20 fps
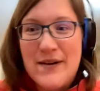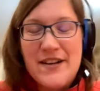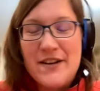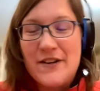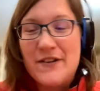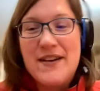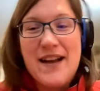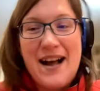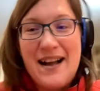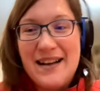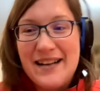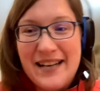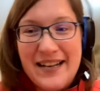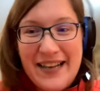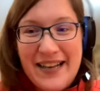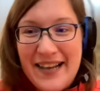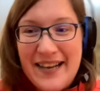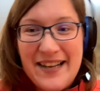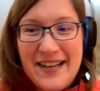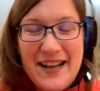You're not going to
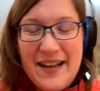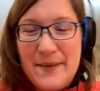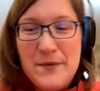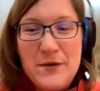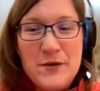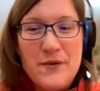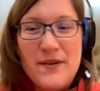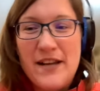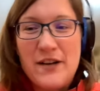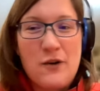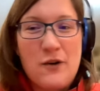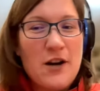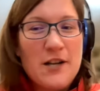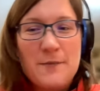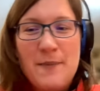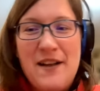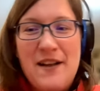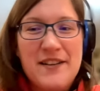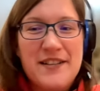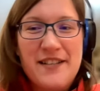get game. You get
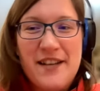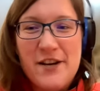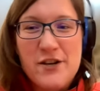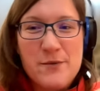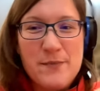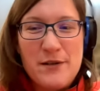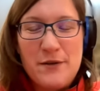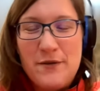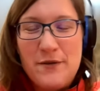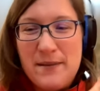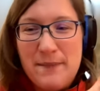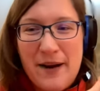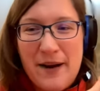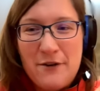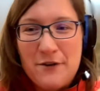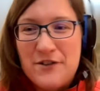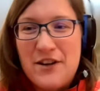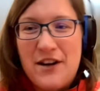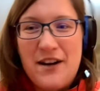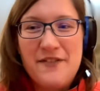cross-pollination between the
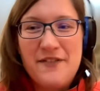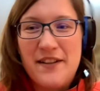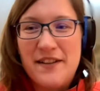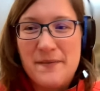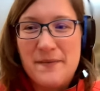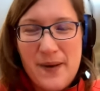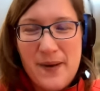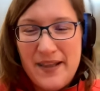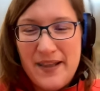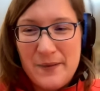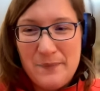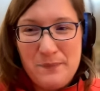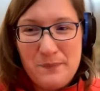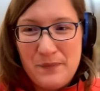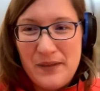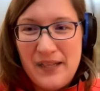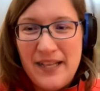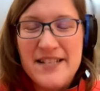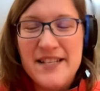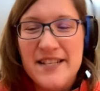Microsoft and the
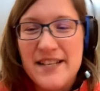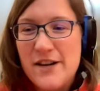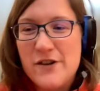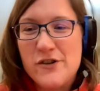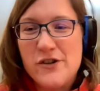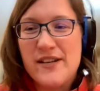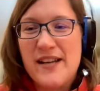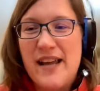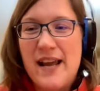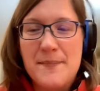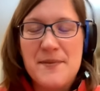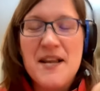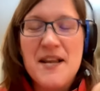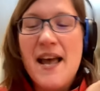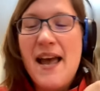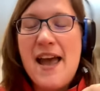PlayStation games.